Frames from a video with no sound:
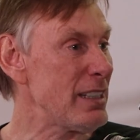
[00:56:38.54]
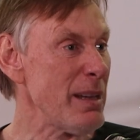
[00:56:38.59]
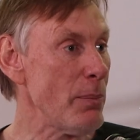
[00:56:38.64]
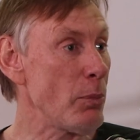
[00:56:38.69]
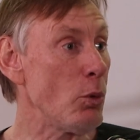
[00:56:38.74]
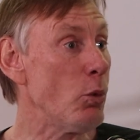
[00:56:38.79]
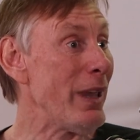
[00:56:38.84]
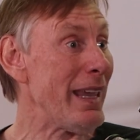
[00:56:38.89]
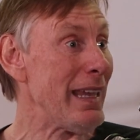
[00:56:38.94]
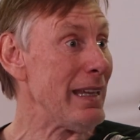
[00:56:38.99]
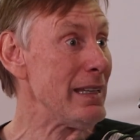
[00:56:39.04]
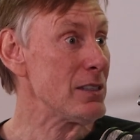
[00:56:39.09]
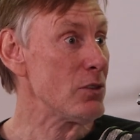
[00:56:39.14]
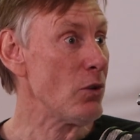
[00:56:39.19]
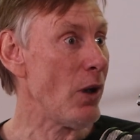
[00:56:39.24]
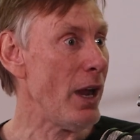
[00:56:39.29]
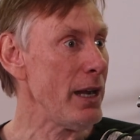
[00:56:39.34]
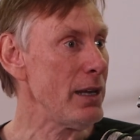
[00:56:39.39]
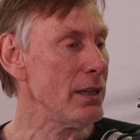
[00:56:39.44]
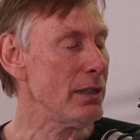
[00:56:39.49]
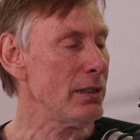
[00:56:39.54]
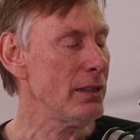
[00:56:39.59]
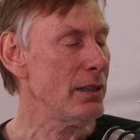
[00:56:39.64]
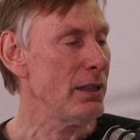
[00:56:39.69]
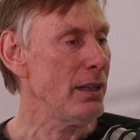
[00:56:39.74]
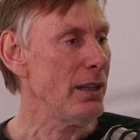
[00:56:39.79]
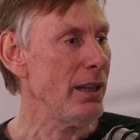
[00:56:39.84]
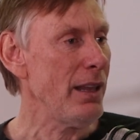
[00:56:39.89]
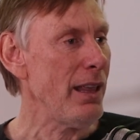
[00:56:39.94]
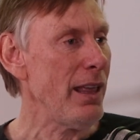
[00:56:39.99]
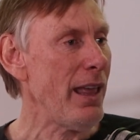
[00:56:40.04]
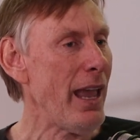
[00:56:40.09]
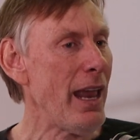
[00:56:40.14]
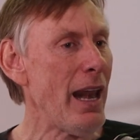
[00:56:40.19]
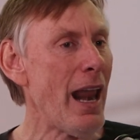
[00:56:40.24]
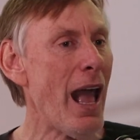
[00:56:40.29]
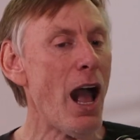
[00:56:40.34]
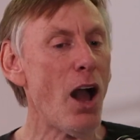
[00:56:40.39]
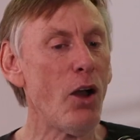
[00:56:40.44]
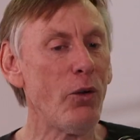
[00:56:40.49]
Except weeds, right?
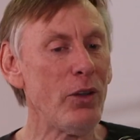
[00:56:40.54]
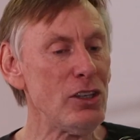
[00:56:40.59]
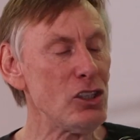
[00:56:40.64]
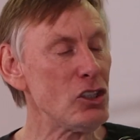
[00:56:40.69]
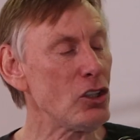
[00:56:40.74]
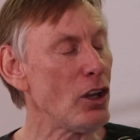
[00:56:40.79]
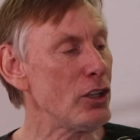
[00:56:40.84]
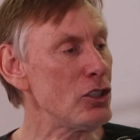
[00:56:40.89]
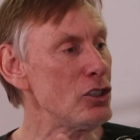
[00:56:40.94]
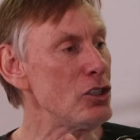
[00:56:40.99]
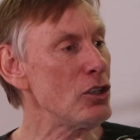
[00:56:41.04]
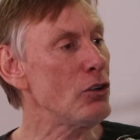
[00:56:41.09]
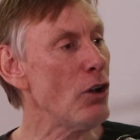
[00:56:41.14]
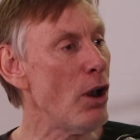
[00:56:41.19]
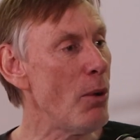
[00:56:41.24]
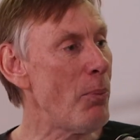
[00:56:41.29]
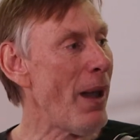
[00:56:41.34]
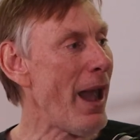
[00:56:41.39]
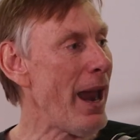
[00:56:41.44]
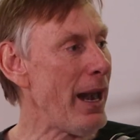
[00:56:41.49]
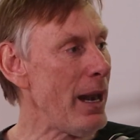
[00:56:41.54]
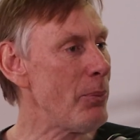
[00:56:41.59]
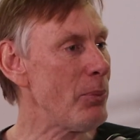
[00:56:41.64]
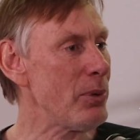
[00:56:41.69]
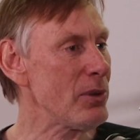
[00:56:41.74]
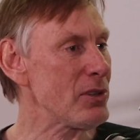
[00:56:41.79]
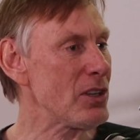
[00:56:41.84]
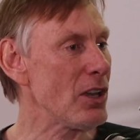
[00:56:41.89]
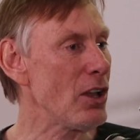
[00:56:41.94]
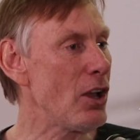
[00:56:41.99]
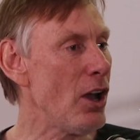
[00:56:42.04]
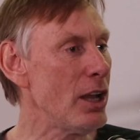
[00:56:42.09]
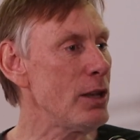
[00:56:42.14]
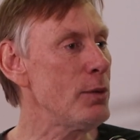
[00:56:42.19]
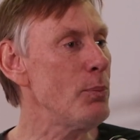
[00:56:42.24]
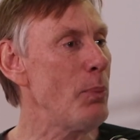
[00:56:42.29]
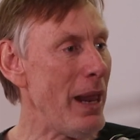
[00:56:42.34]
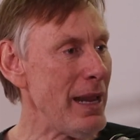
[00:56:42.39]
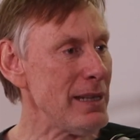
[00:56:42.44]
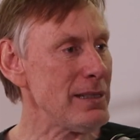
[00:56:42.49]
And how he starts to grow pineapples and
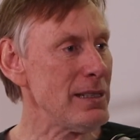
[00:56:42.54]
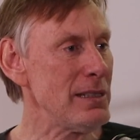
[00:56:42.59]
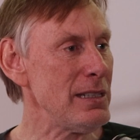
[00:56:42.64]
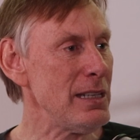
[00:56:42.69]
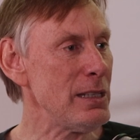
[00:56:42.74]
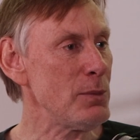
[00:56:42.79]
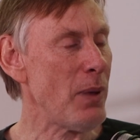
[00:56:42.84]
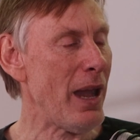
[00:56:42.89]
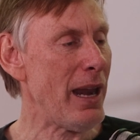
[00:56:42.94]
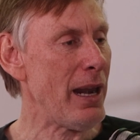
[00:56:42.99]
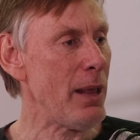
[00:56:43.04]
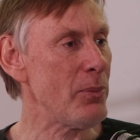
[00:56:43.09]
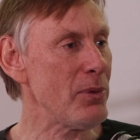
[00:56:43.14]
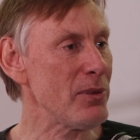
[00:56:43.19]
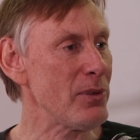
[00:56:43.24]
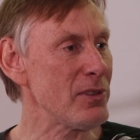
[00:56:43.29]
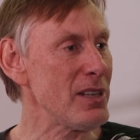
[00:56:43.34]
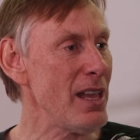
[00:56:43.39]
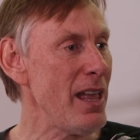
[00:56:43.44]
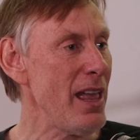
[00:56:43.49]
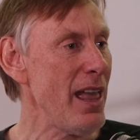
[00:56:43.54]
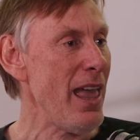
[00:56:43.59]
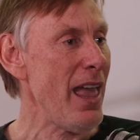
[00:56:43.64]
God blesses his pineapples.